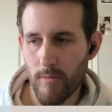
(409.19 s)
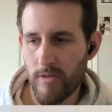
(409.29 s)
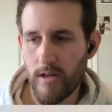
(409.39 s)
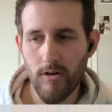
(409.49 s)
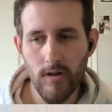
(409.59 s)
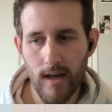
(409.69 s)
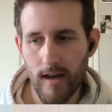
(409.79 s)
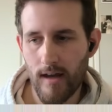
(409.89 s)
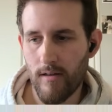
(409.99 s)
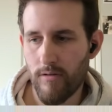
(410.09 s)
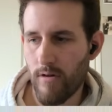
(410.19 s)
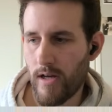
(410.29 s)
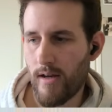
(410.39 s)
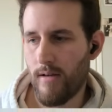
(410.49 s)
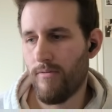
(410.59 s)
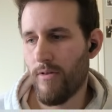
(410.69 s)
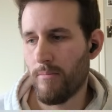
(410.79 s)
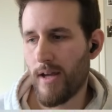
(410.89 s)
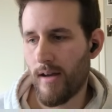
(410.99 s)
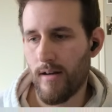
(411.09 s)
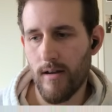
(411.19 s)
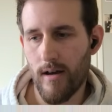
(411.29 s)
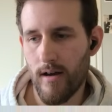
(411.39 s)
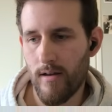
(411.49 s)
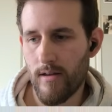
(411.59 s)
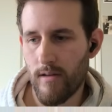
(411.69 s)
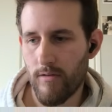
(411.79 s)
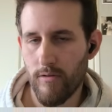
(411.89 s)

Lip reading: from the UK, 3% from Canada,